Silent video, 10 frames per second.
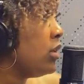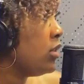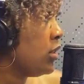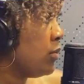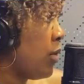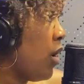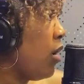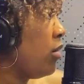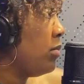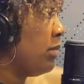
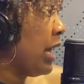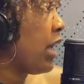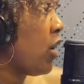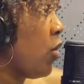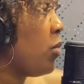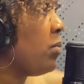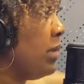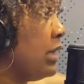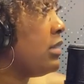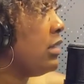small black-owned
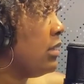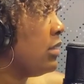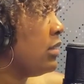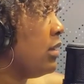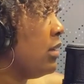business